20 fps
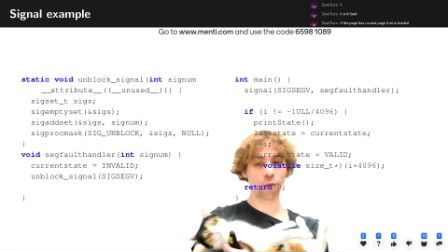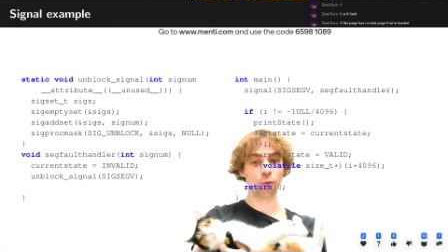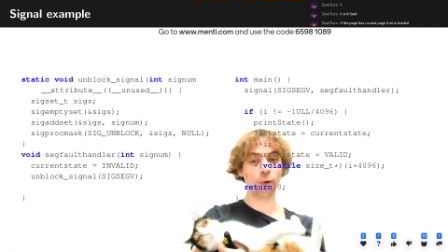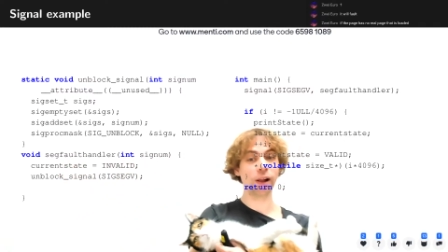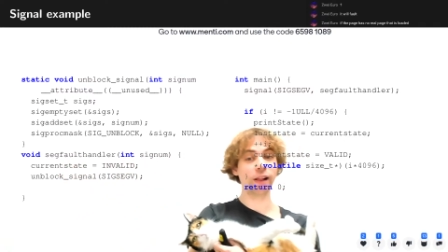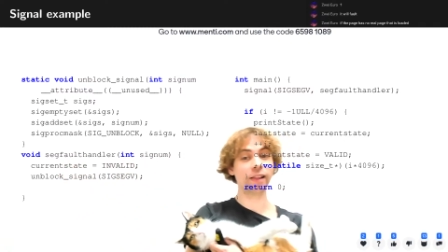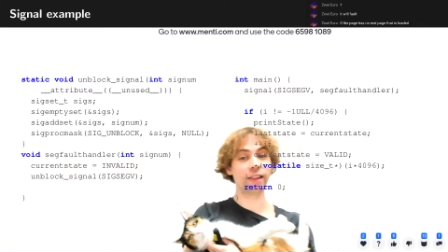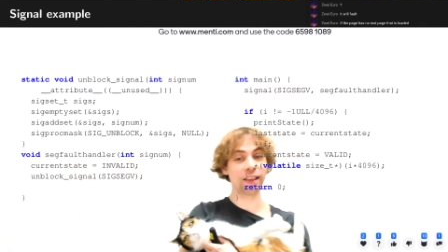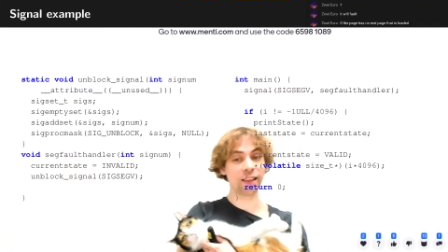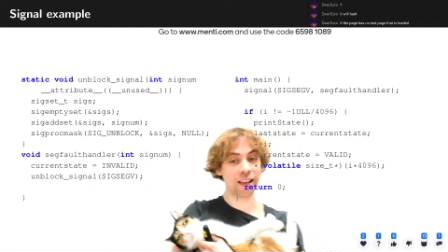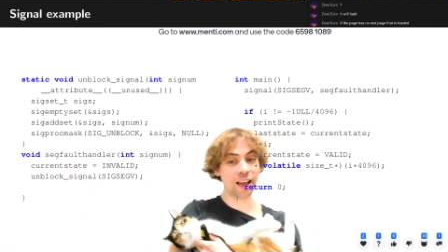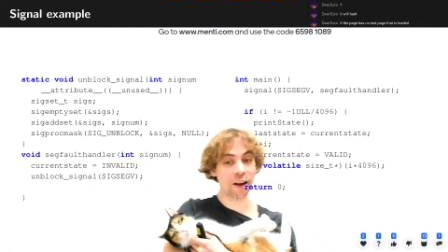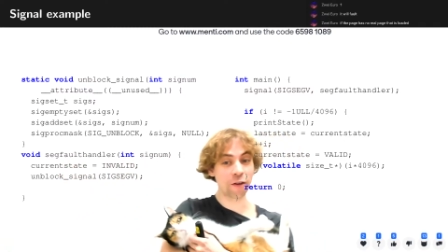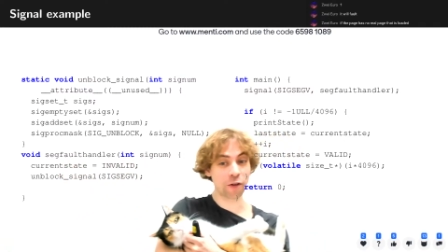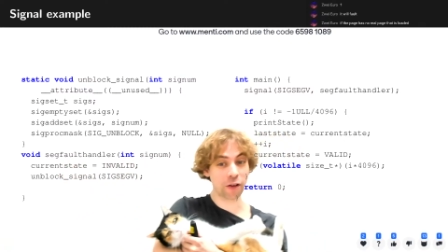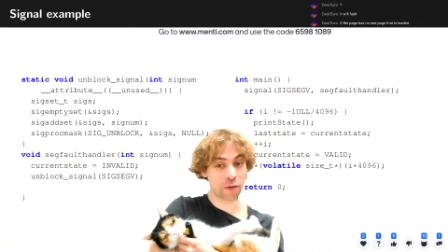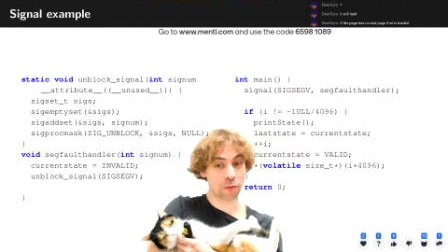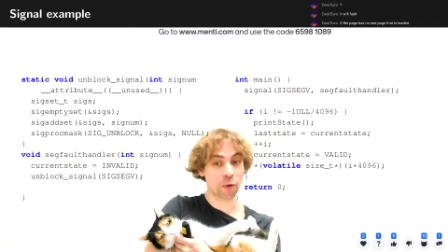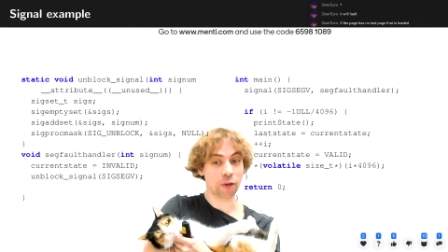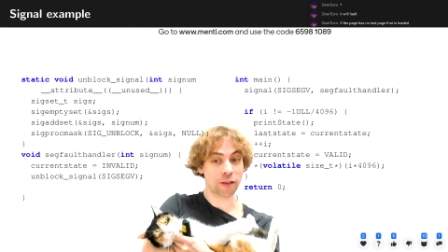Well, this
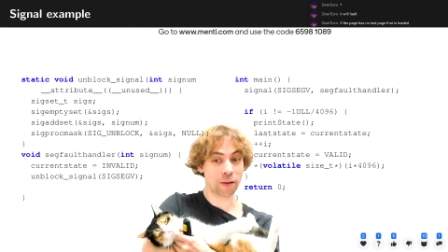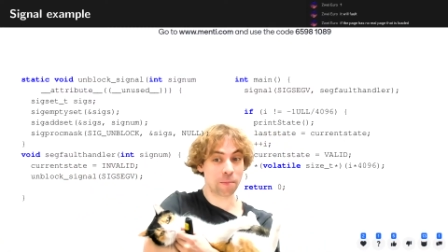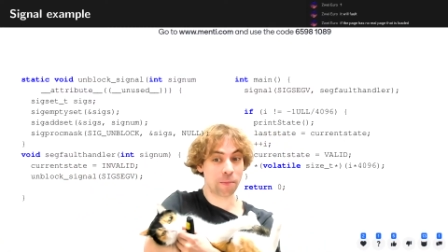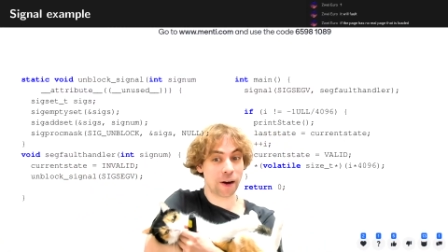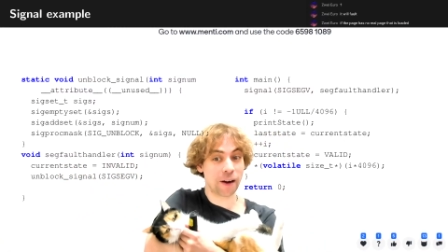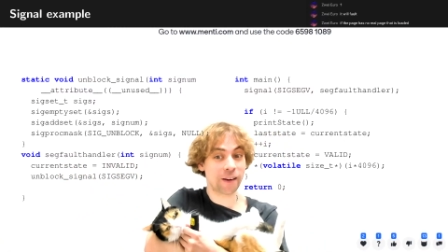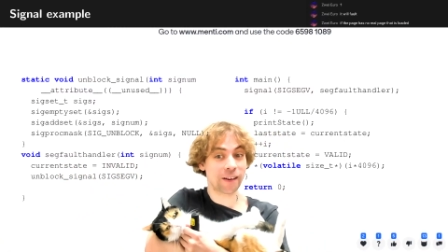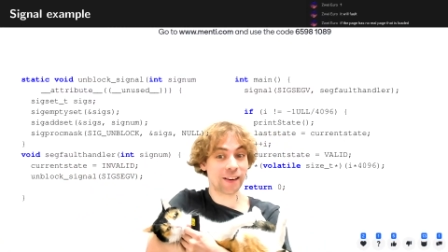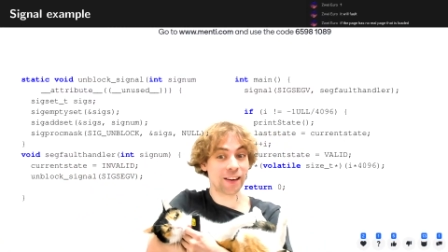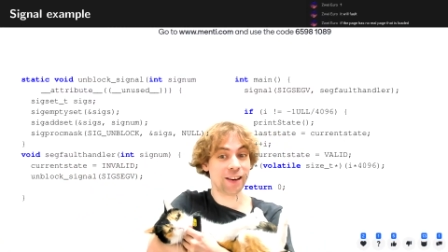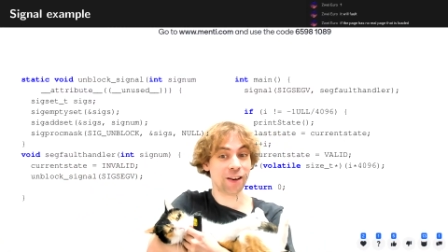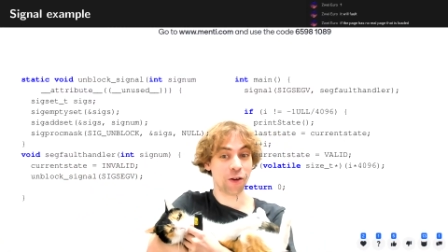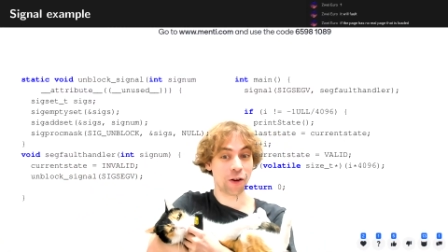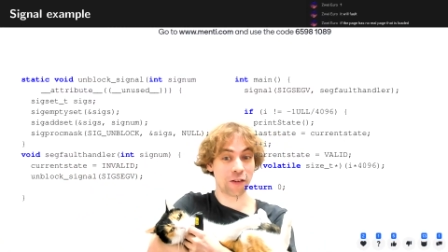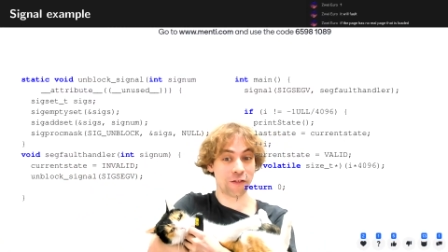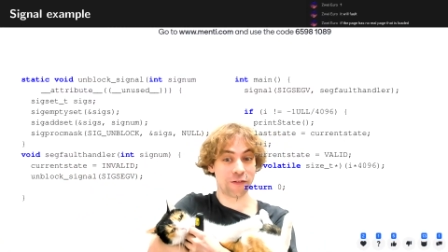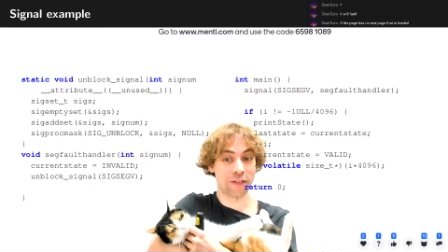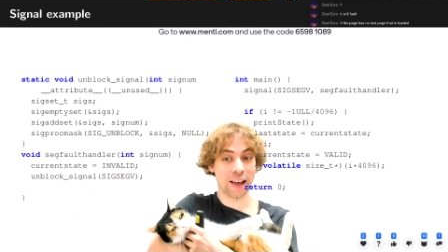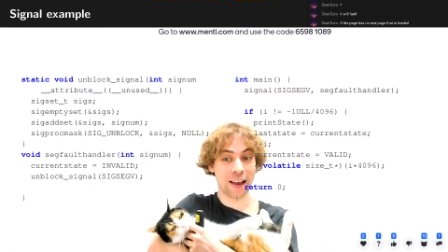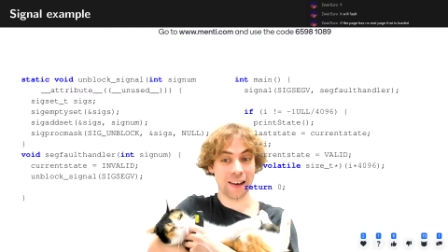address was apparently
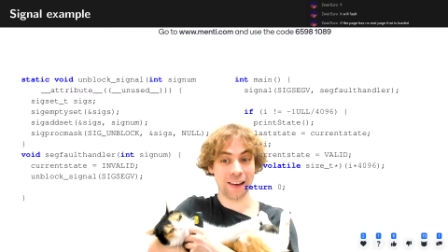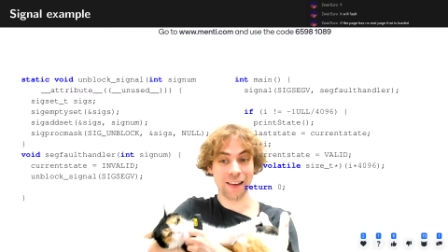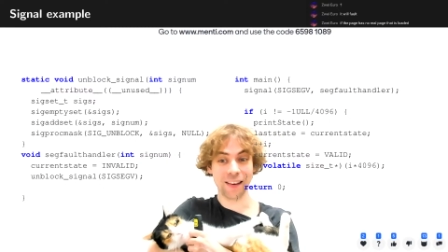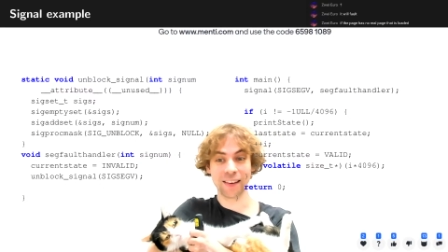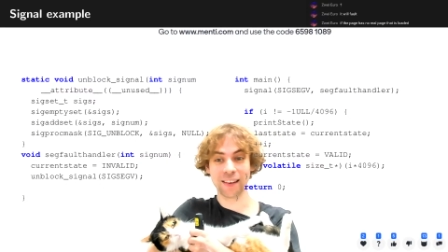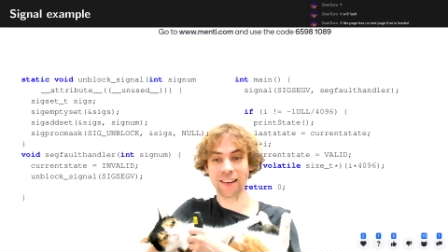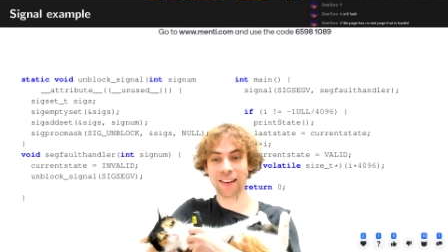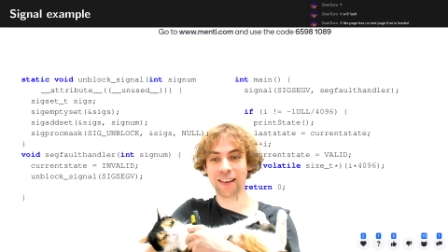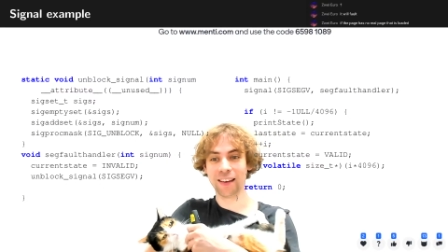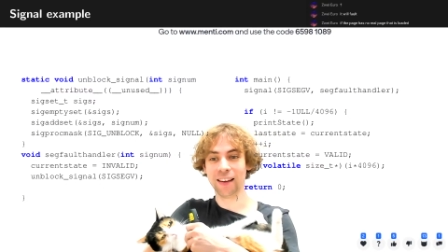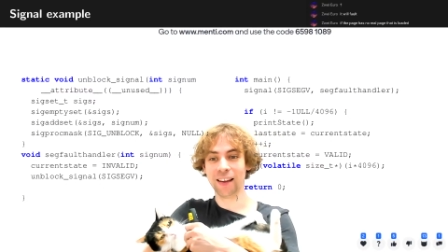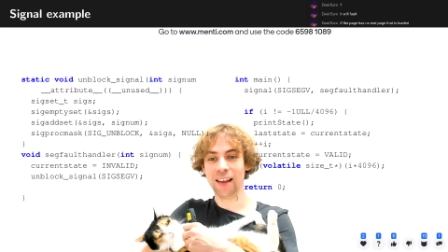not valid.